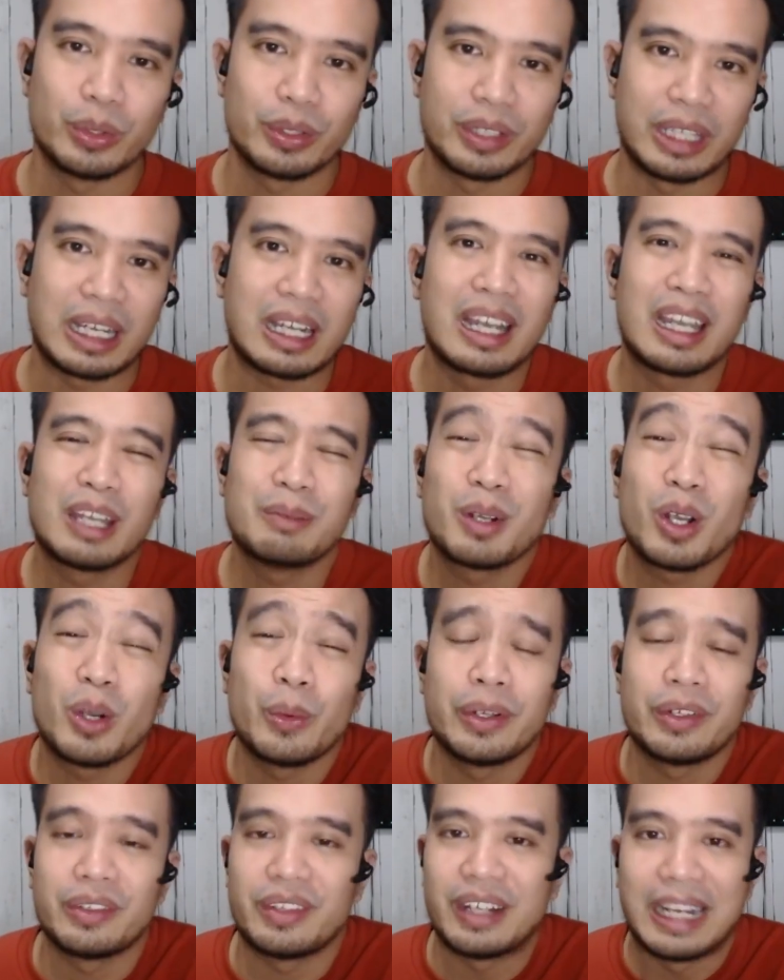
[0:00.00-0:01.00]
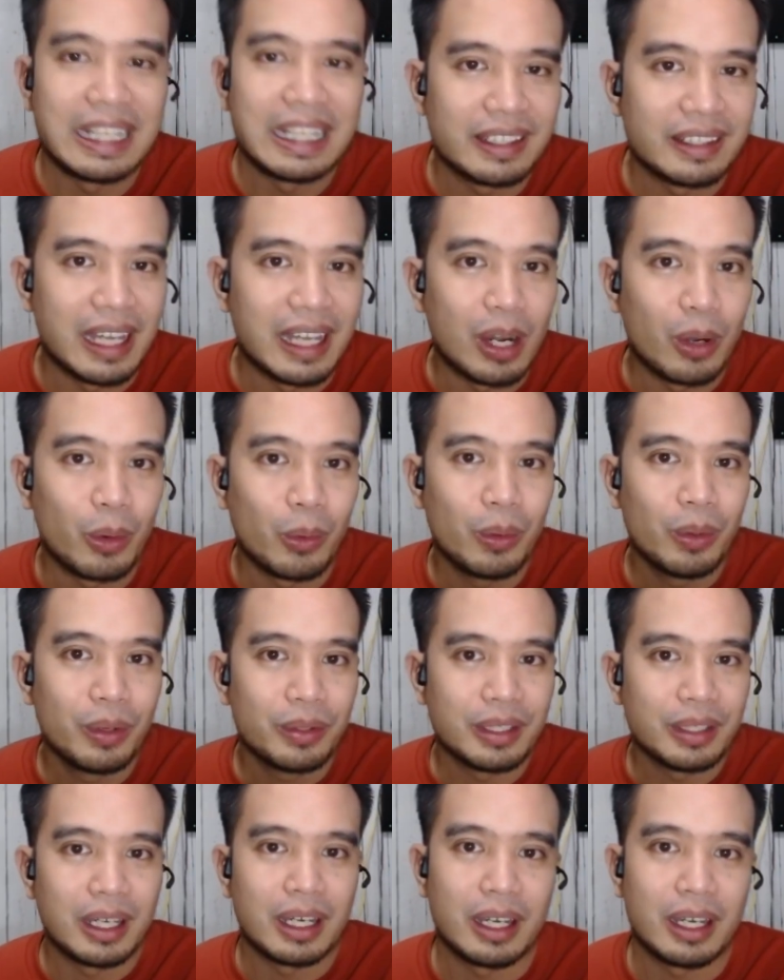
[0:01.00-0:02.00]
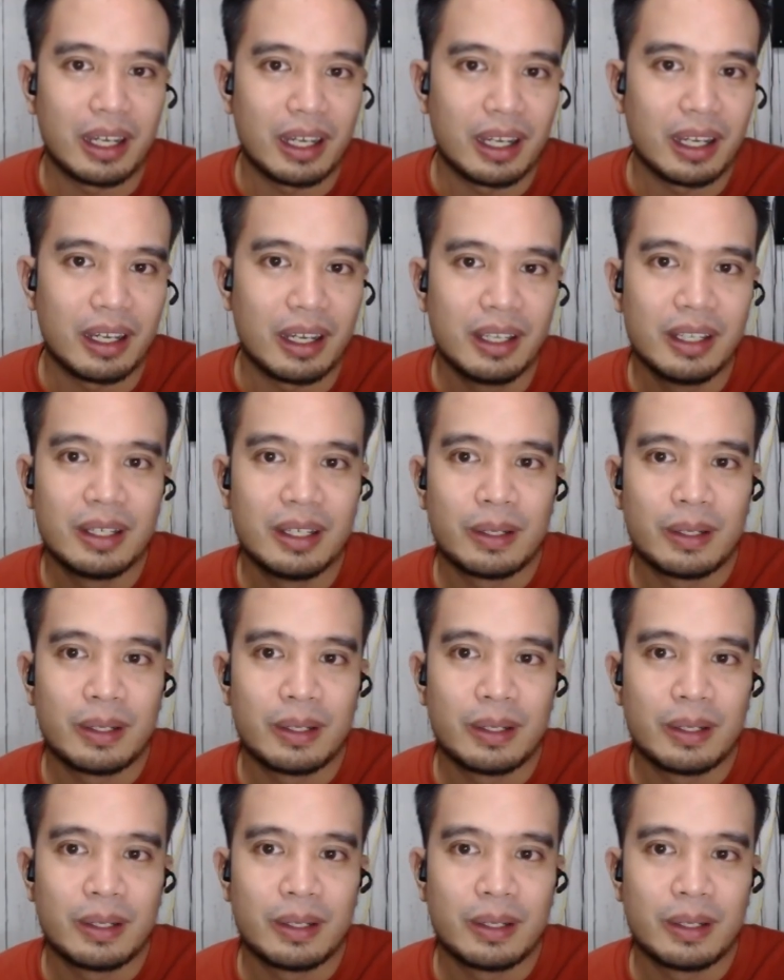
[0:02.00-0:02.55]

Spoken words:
Na kaya mong gawin right now? Na